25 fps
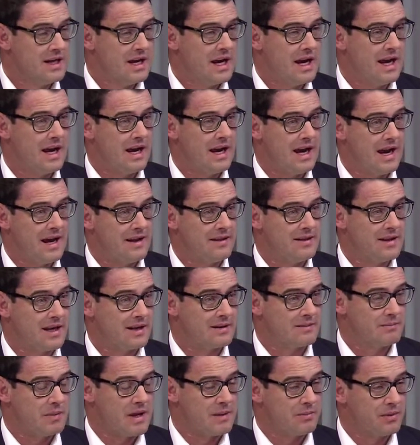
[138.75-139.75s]
and
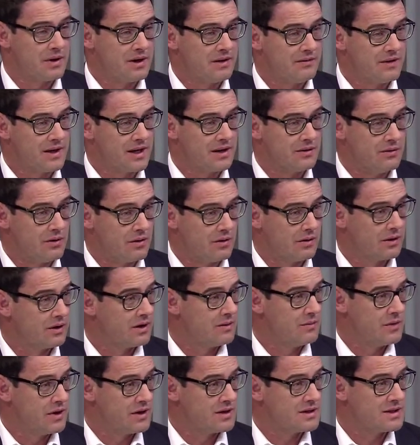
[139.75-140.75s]
that people living in rural
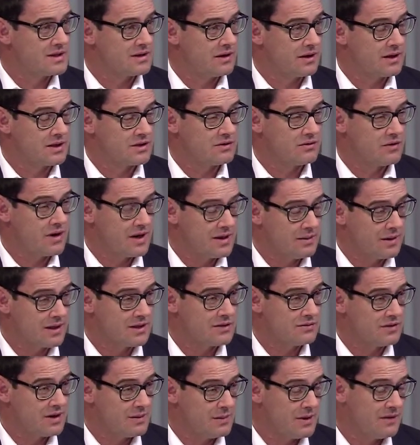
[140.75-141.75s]
communities are
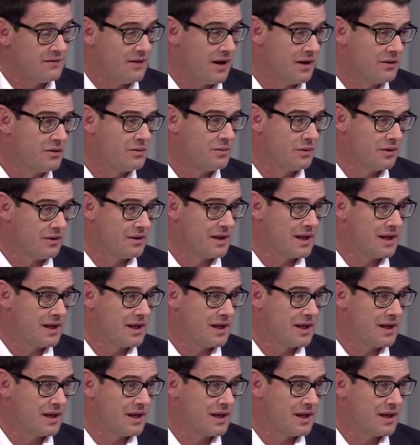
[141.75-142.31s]
extremely vulnerable.